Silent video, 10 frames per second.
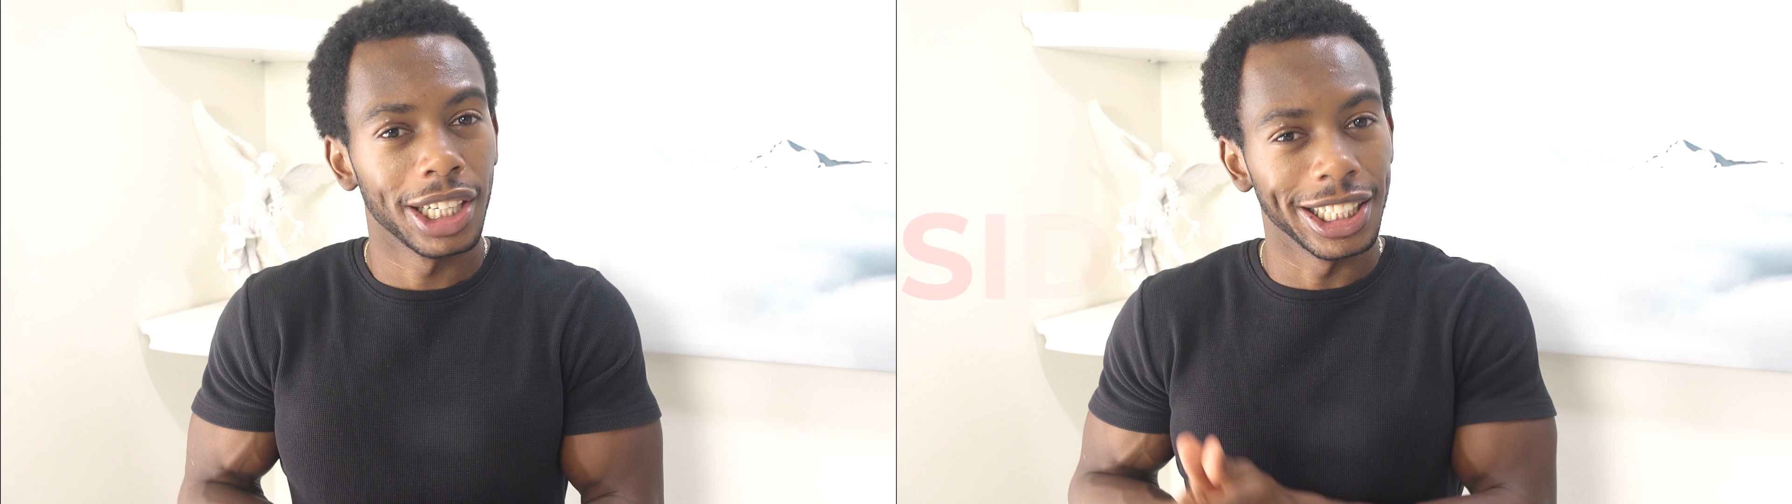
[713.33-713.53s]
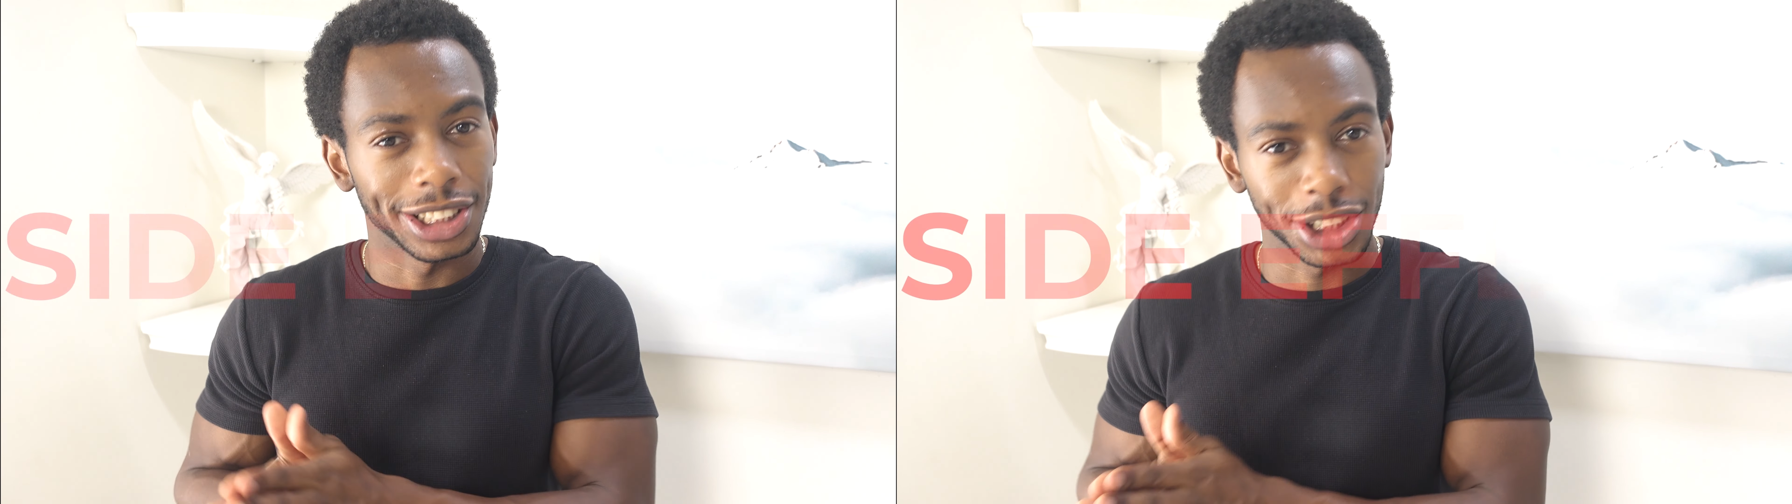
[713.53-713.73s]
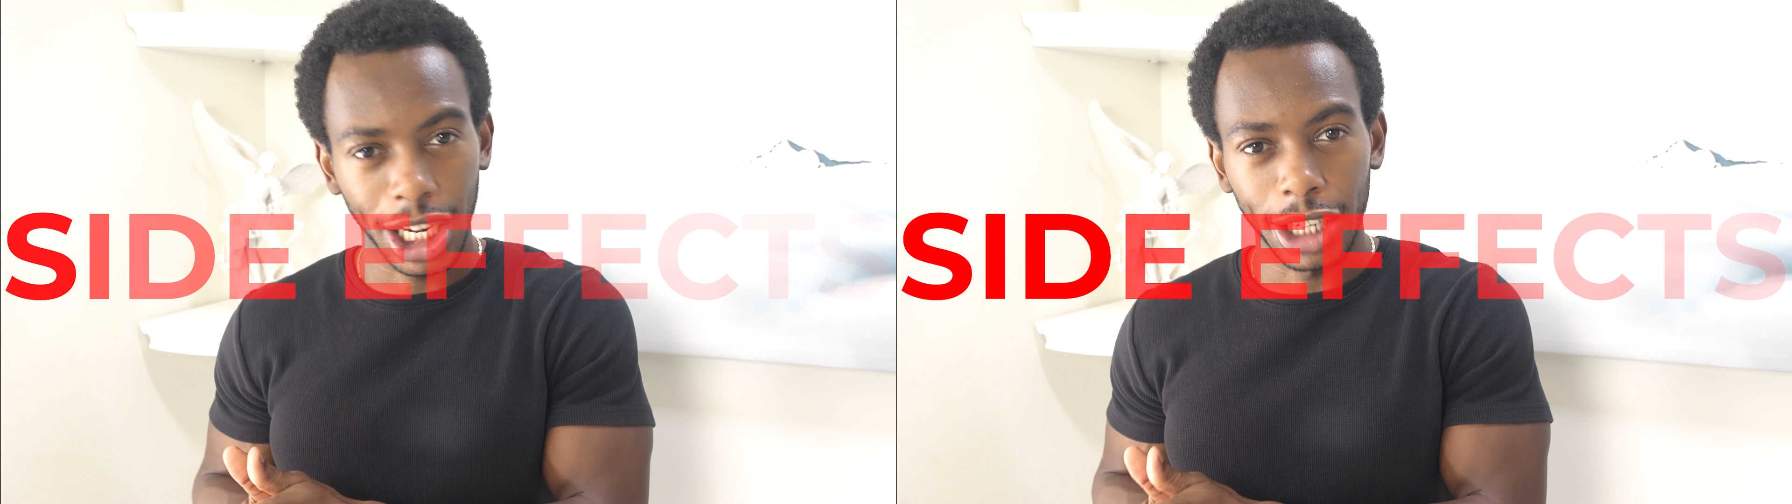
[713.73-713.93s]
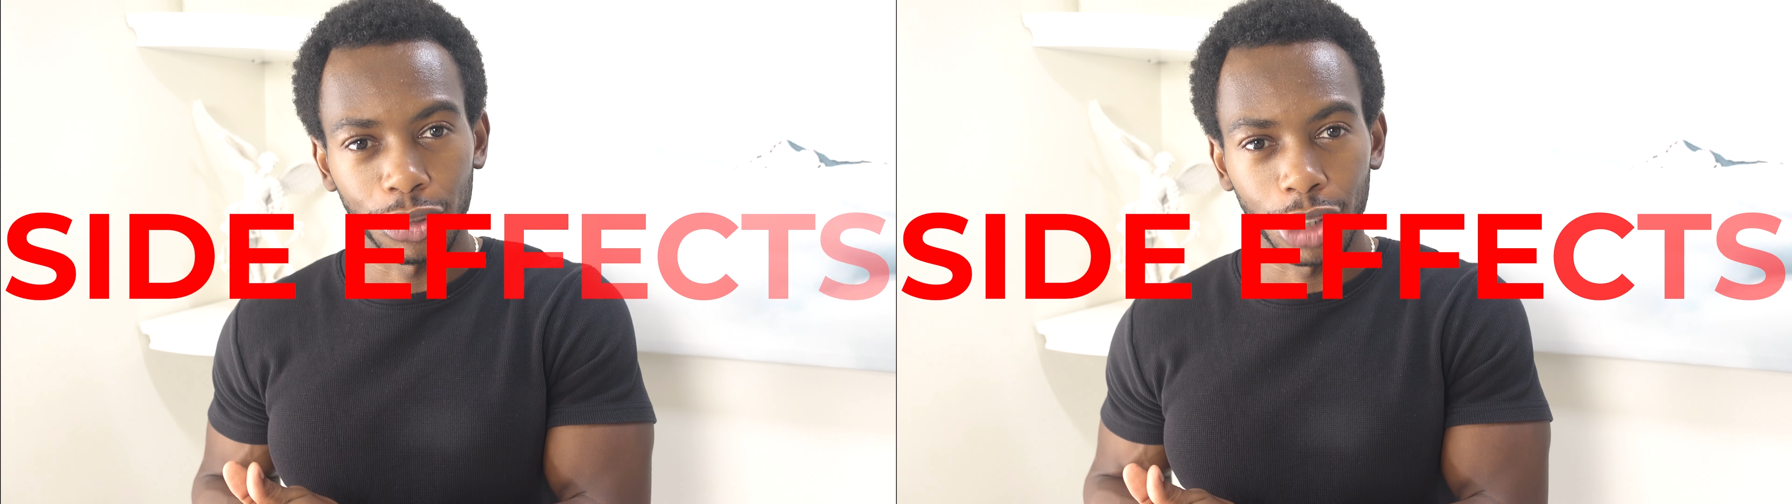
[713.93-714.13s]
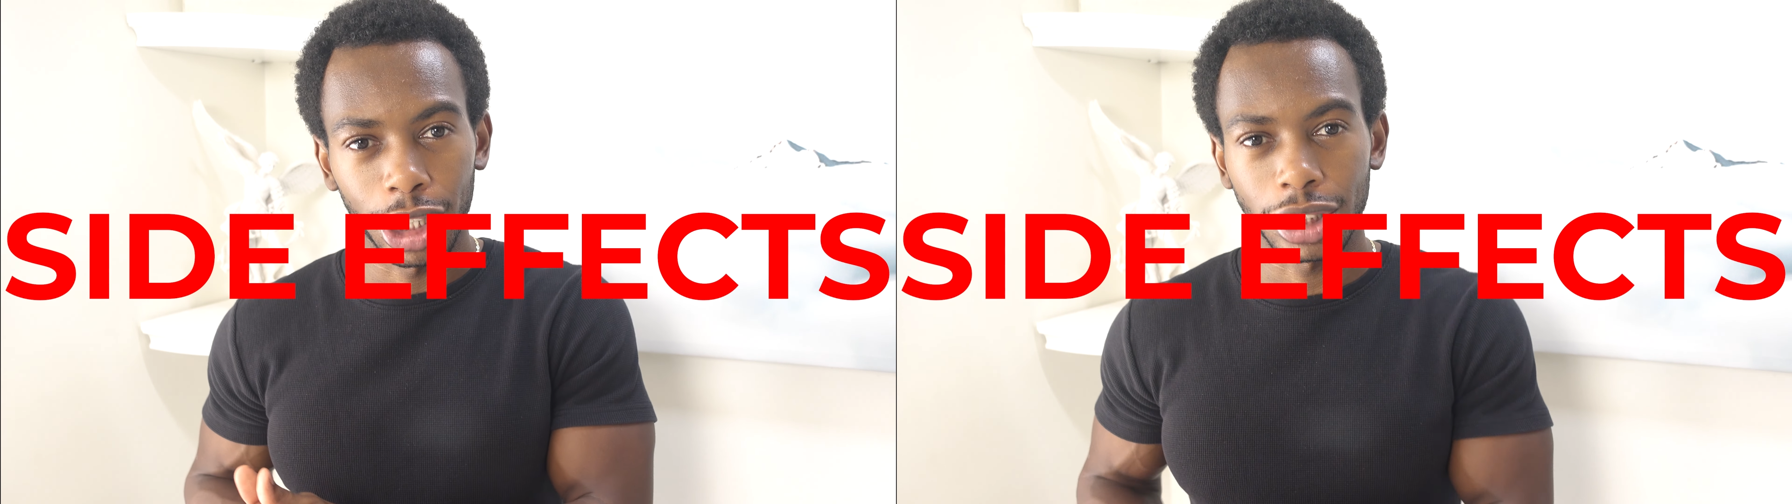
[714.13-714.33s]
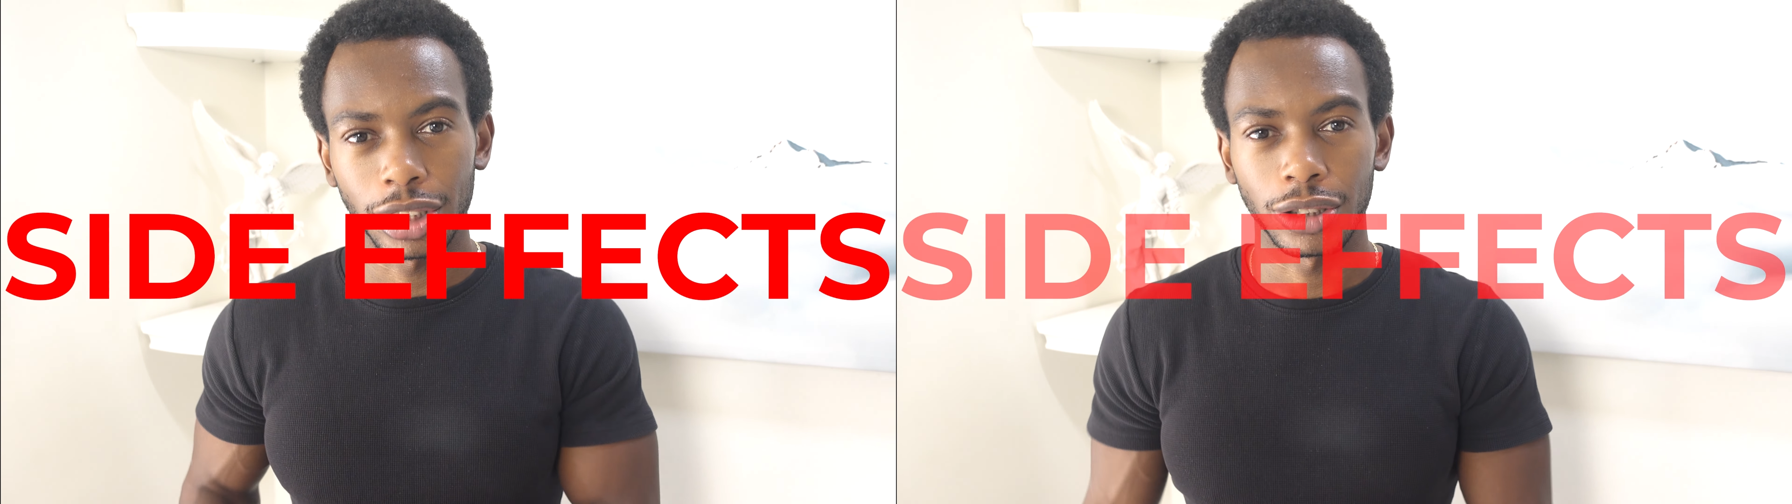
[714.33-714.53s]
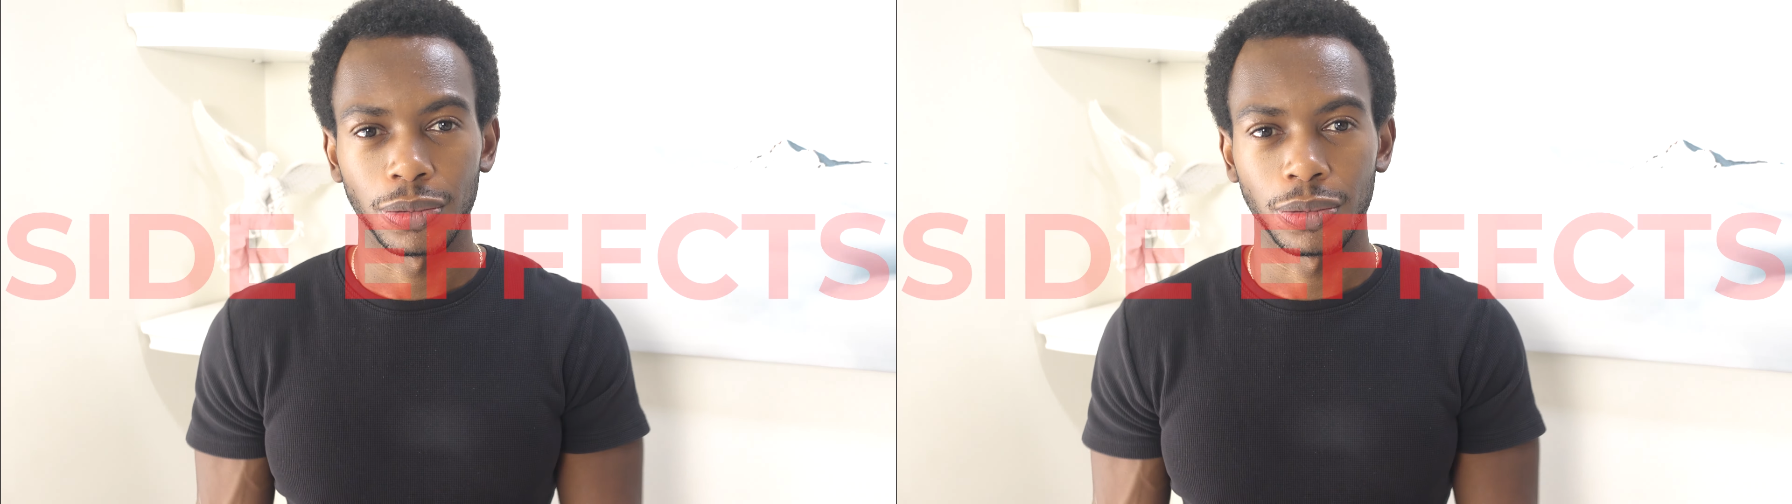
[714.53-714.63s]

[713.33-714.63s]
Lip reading: its side effects.